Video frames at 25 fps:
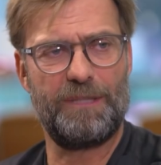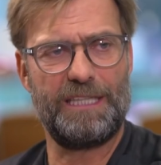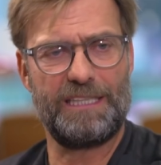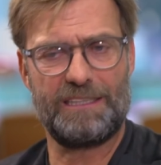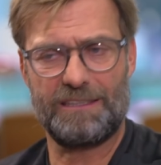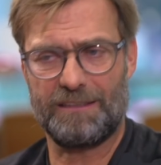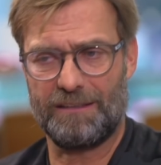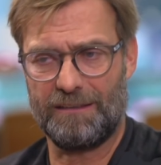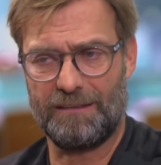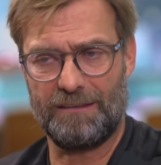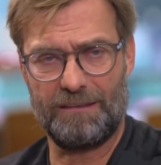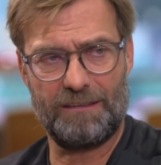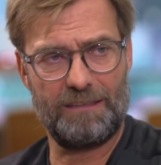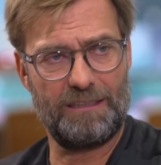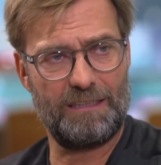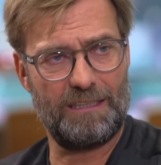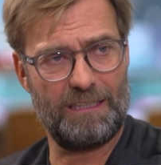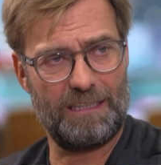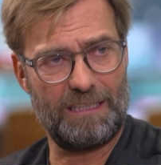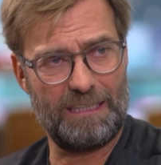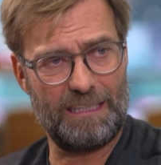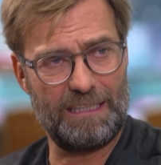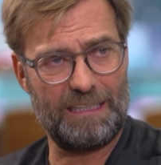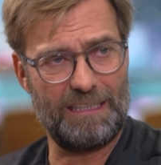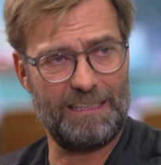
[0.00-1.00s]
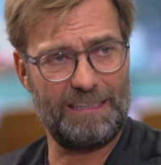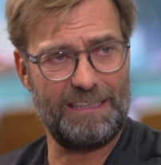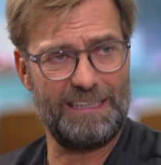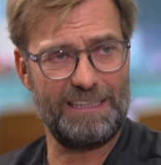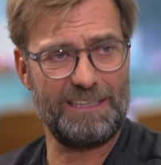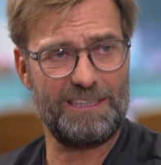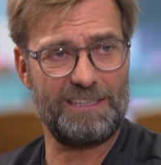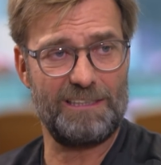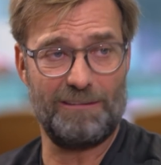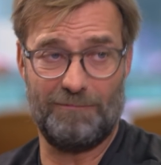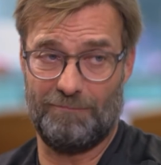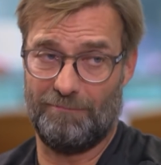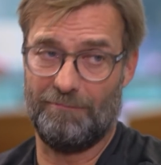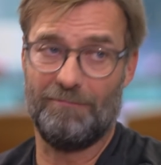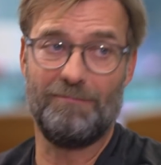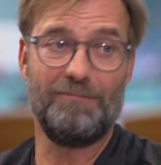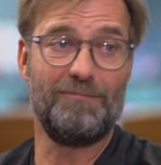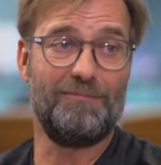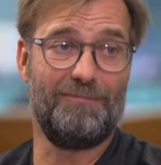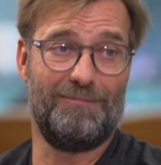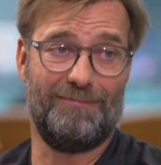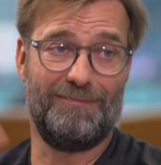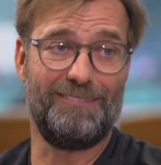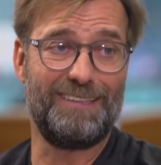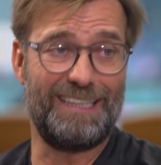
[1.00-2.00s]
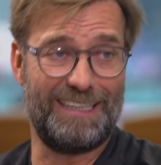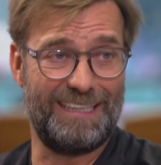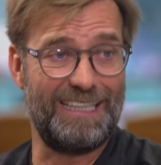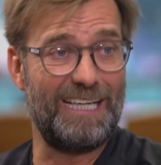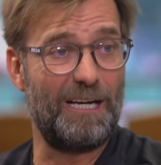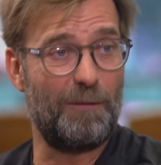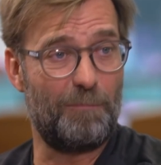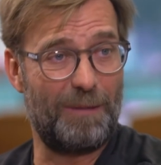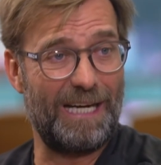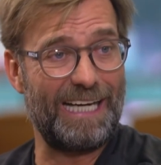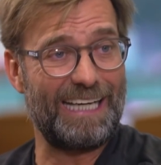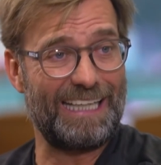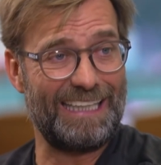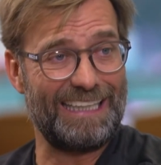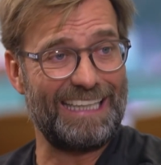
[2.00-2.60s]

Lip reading: makes this, then they are back